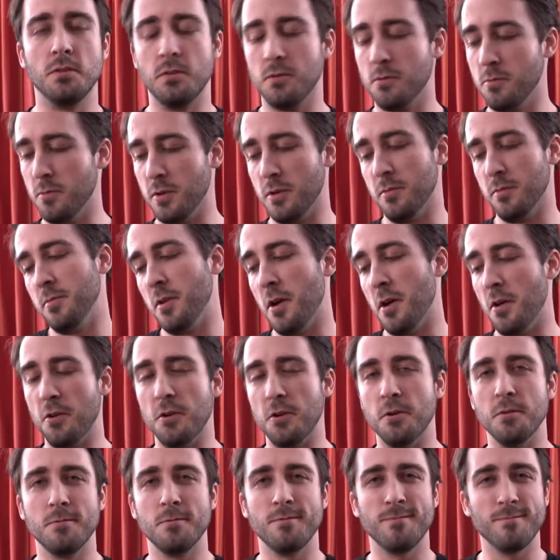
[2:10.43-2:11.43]
well,
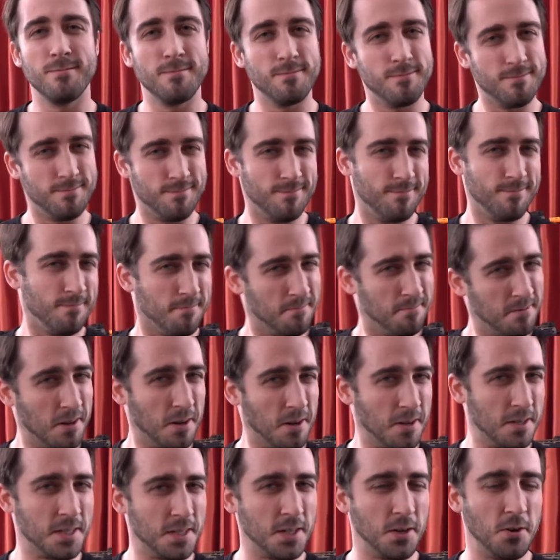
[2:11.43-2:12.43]
other
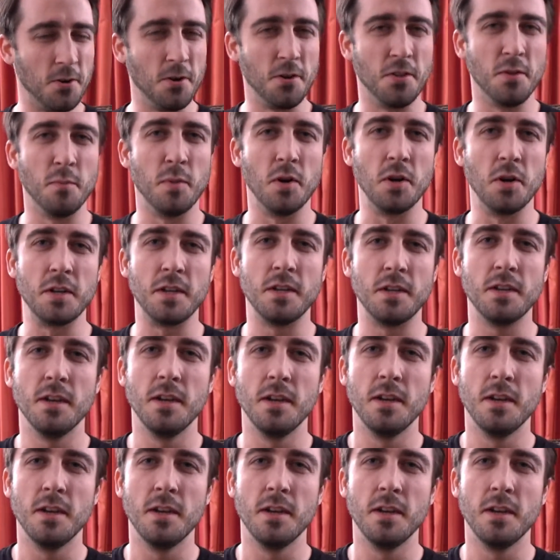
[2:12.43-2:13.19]
guns that are on the market.